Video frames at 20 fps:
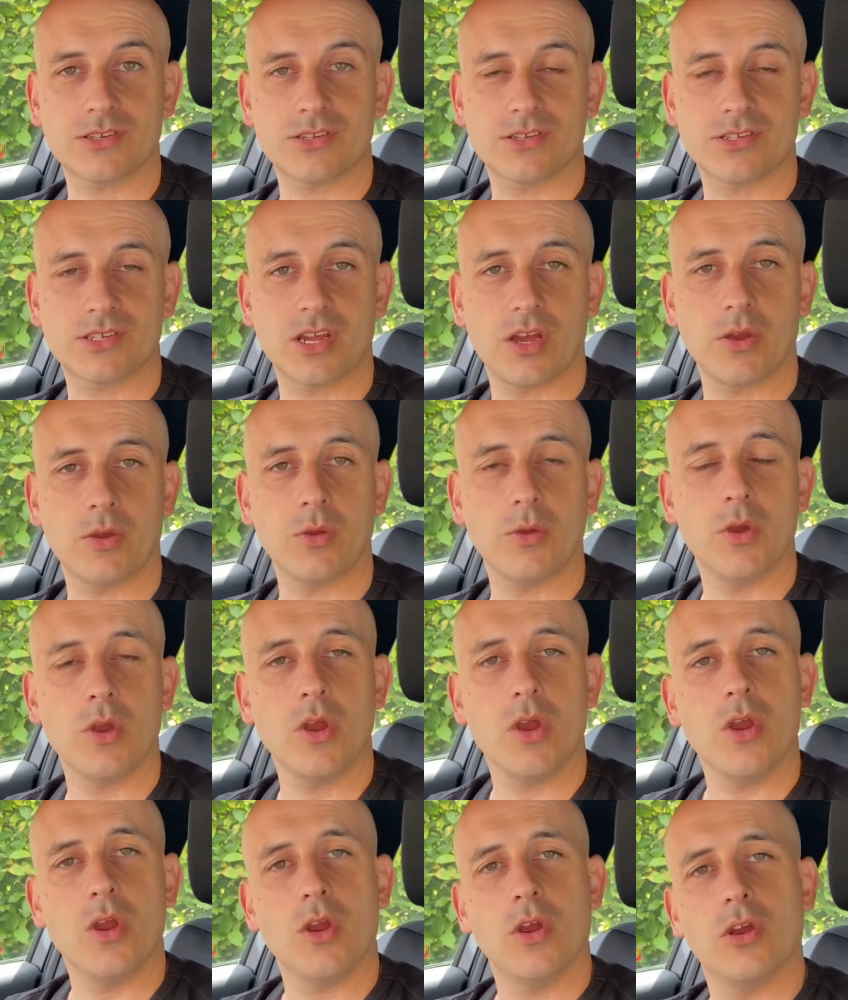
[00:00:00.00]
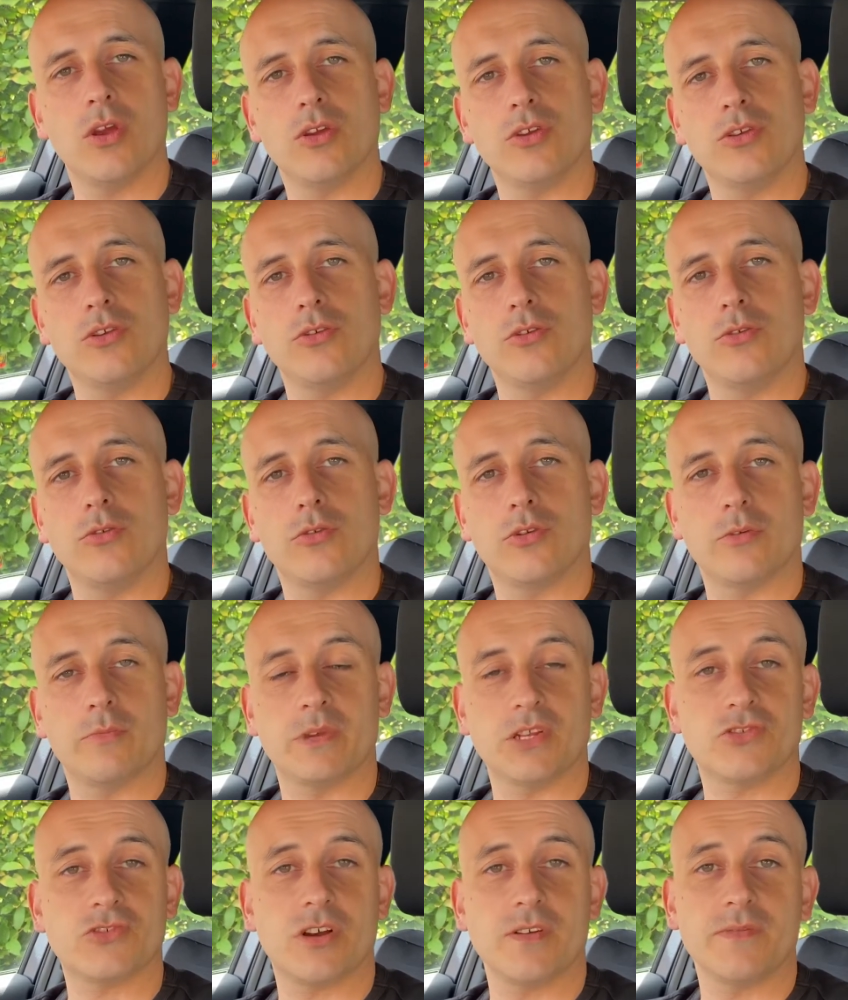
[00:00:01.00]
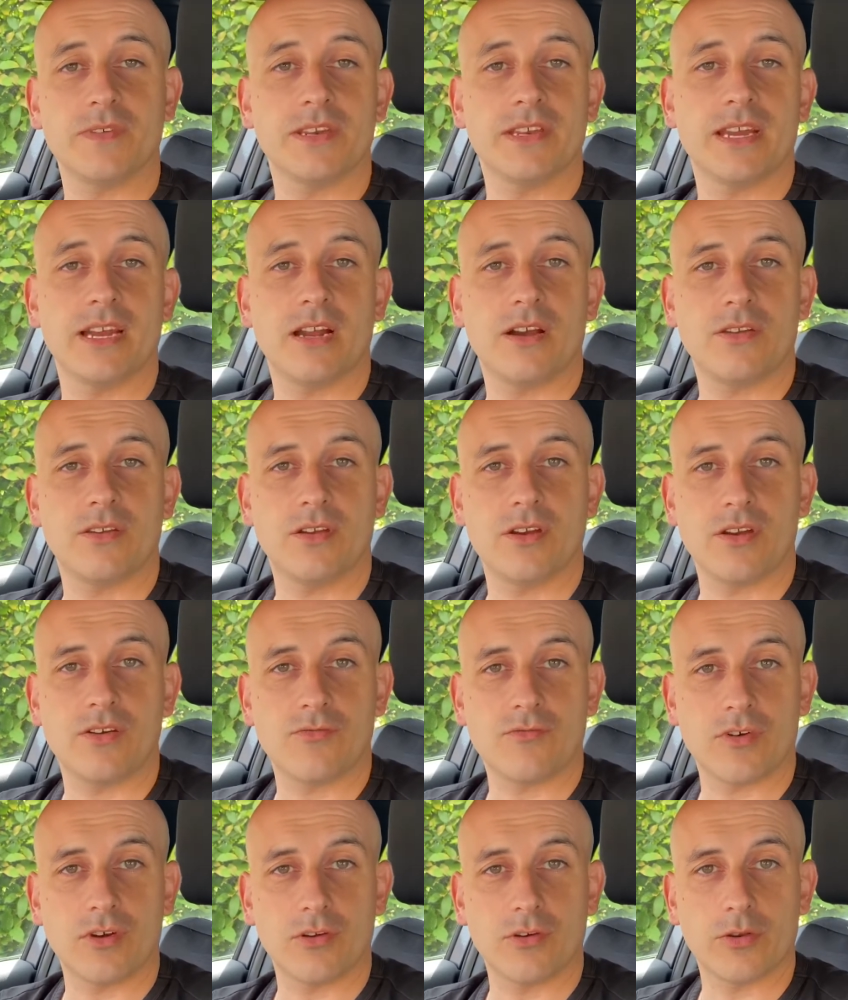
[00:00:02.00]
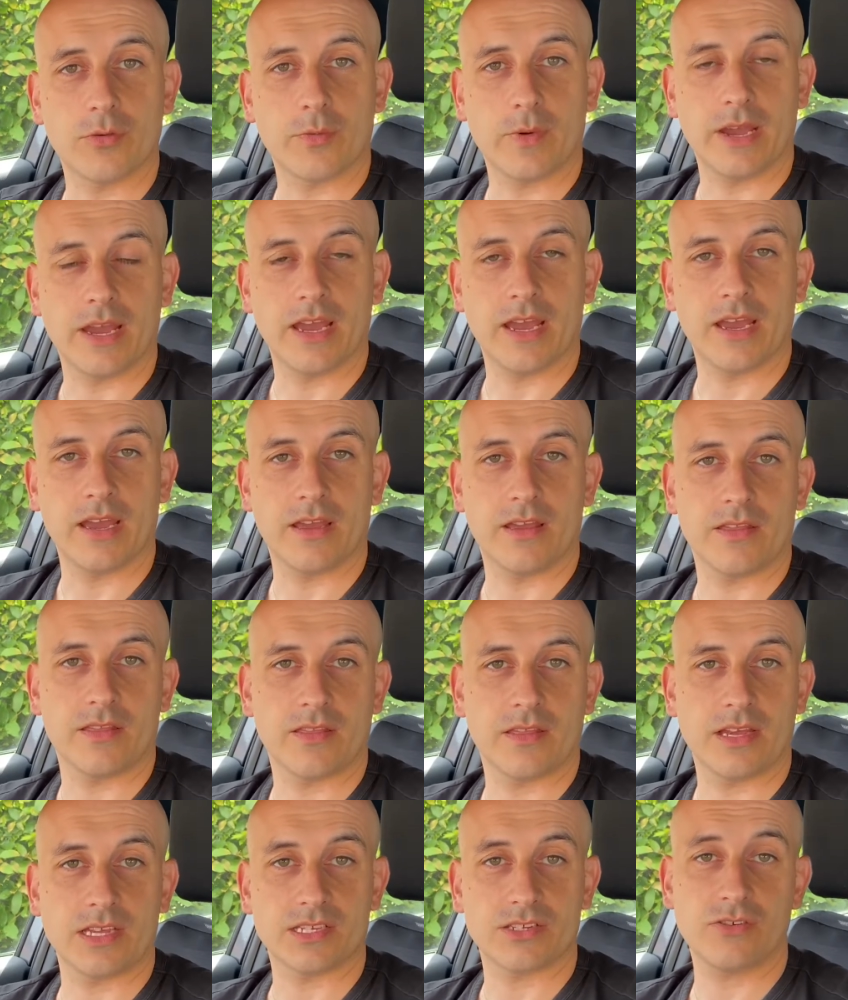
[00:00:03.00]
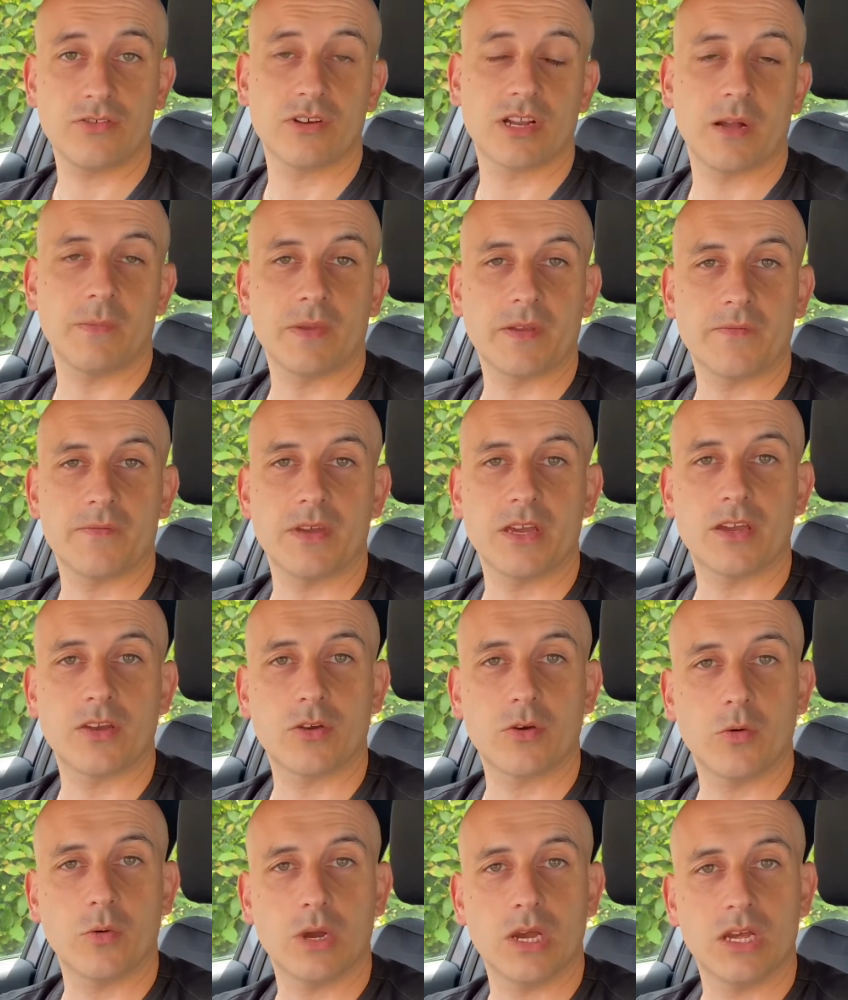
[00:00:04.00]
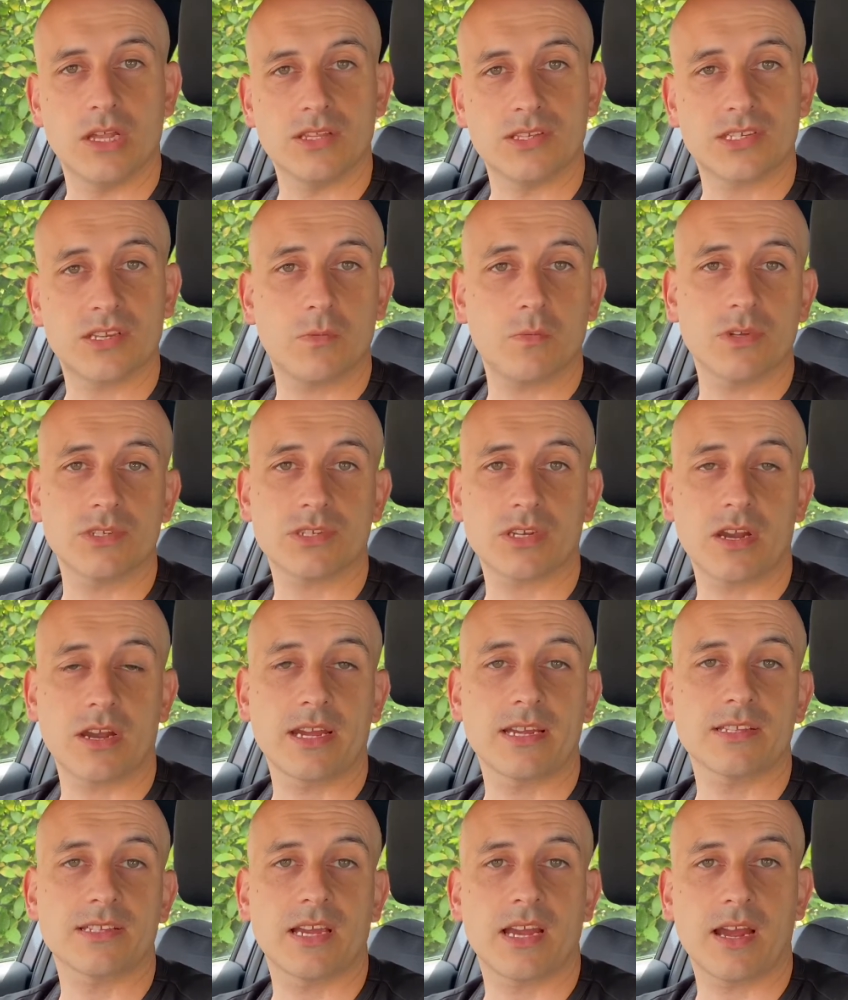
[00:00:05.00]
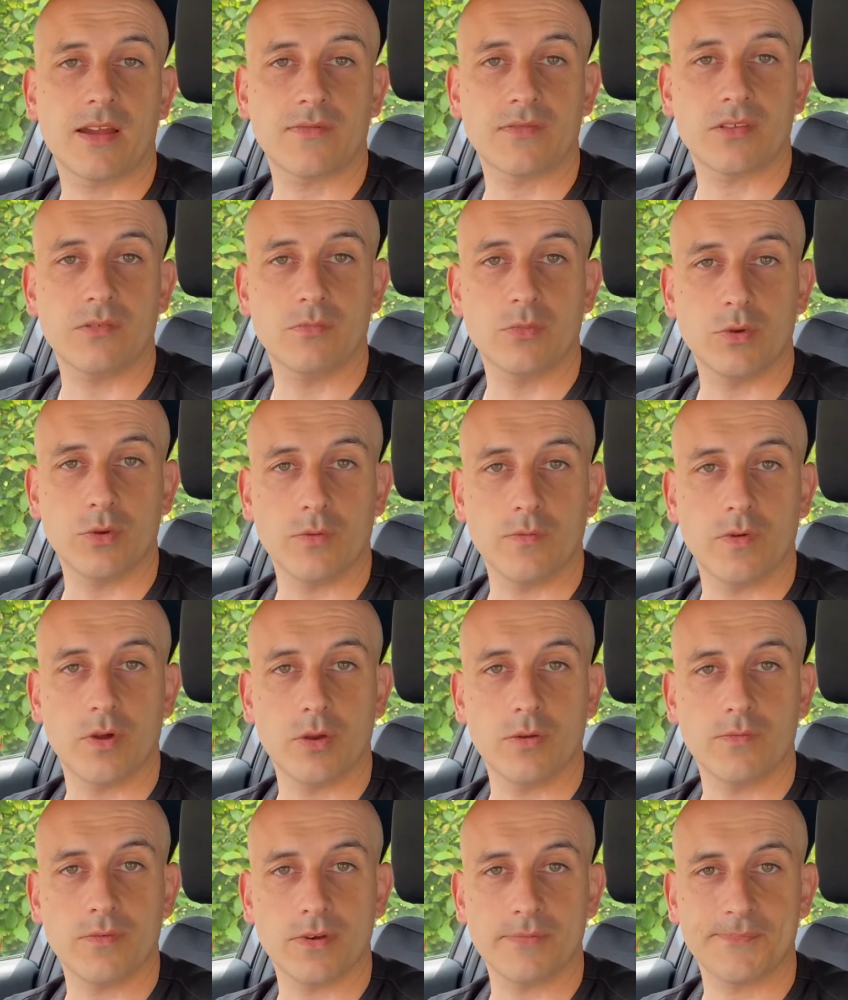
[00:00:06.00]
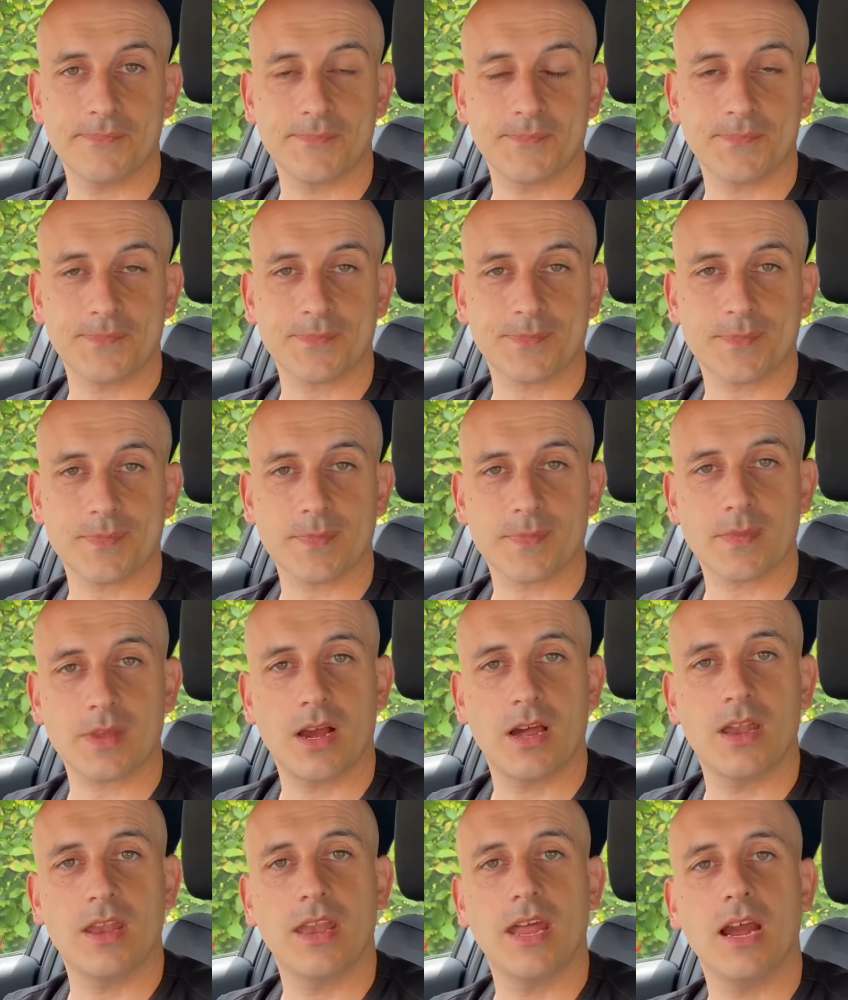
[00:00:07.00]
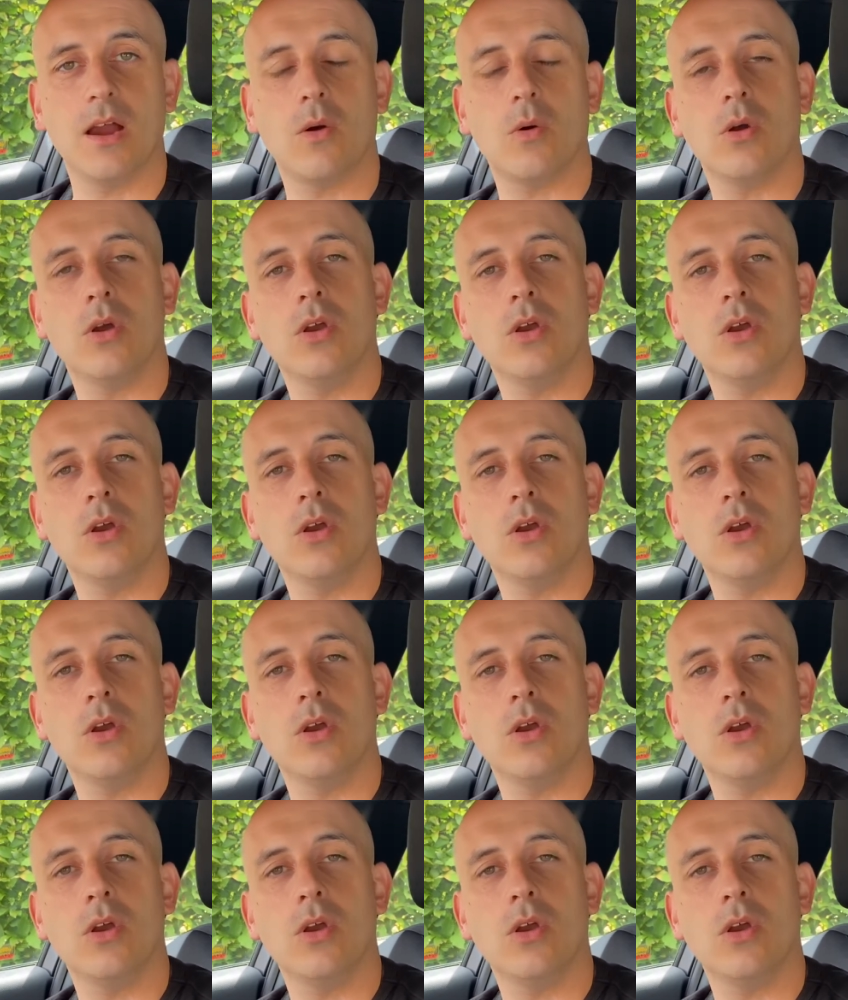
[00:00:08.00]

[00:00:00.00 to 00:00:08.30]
So you could be driving down a road where there's an oncoming vehicle and someone's going to have to move over. Now,